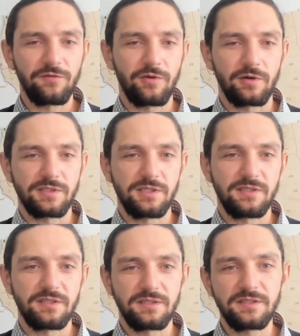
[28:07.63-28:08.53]

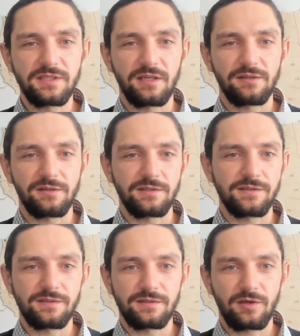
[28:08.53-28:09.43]
CCC
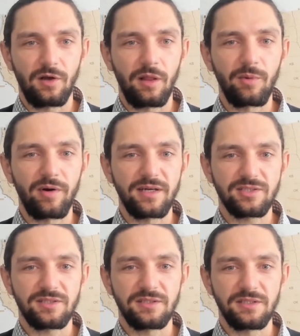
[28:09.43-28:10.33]
centers
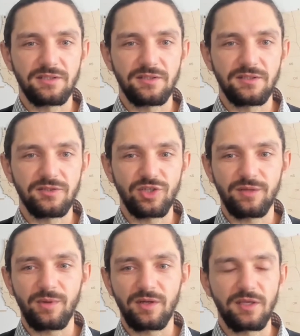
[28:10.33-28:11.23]
collaboration in
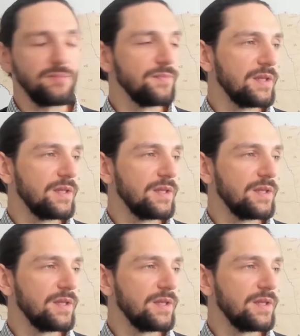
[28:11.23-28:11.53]
Germany.